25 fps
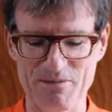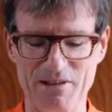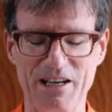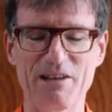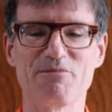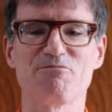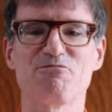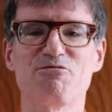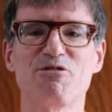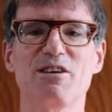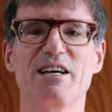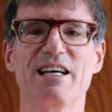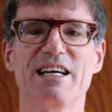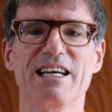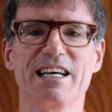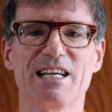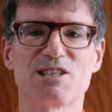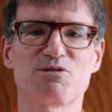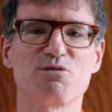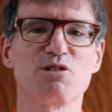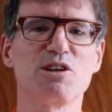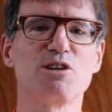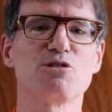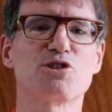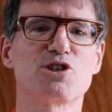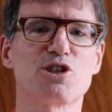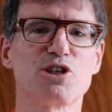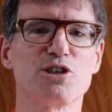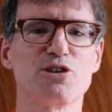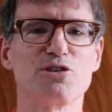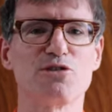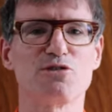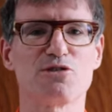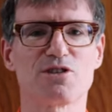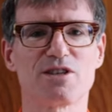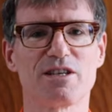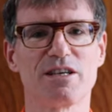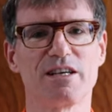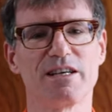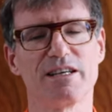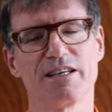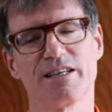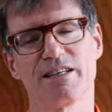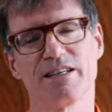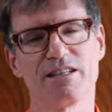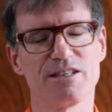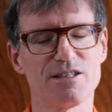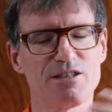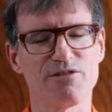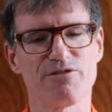I mean, it's one of those shoes,
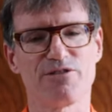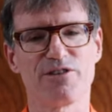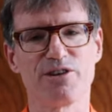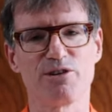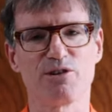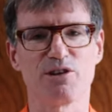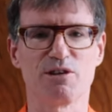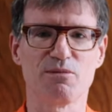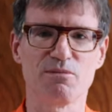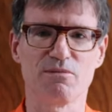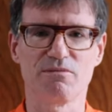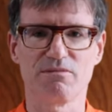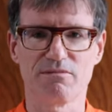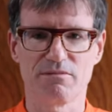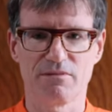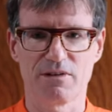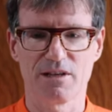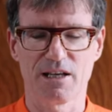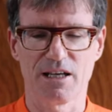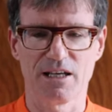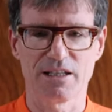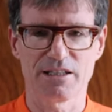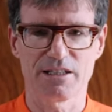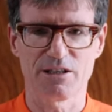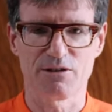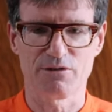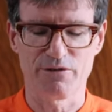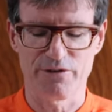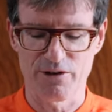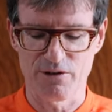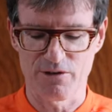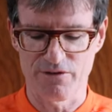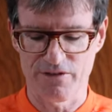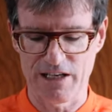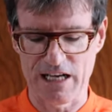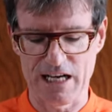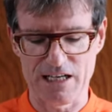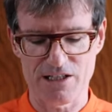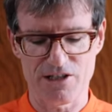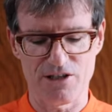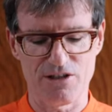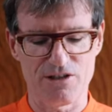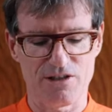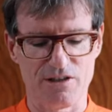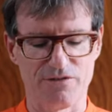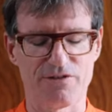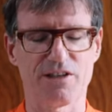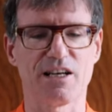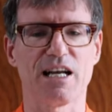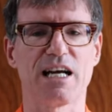there's a few of them I did a review of last
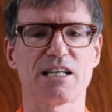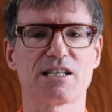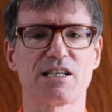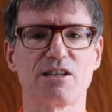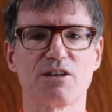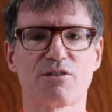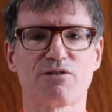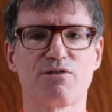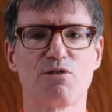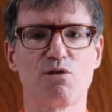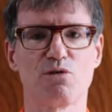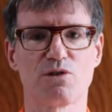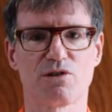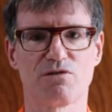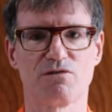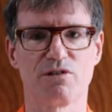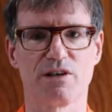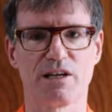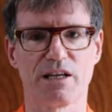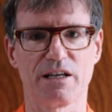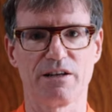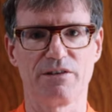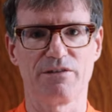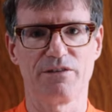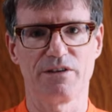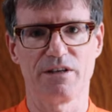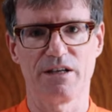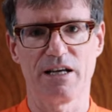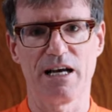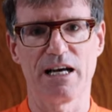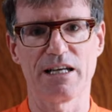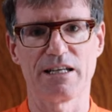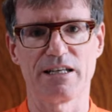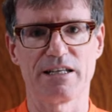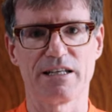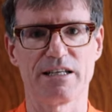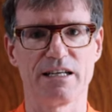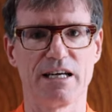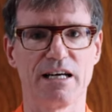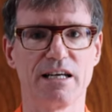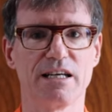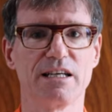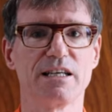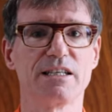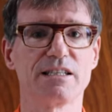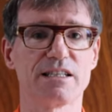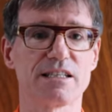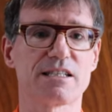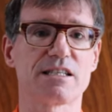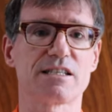year's stuff that I actually look forward to running in, and
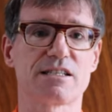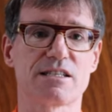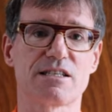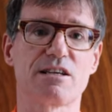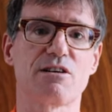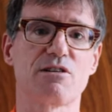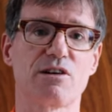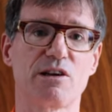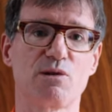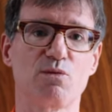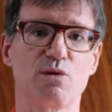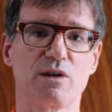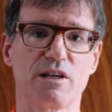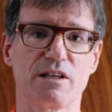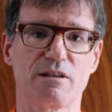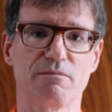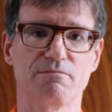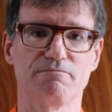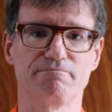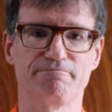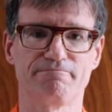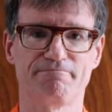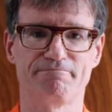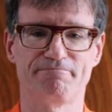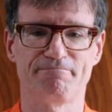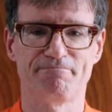this is certainly one of them.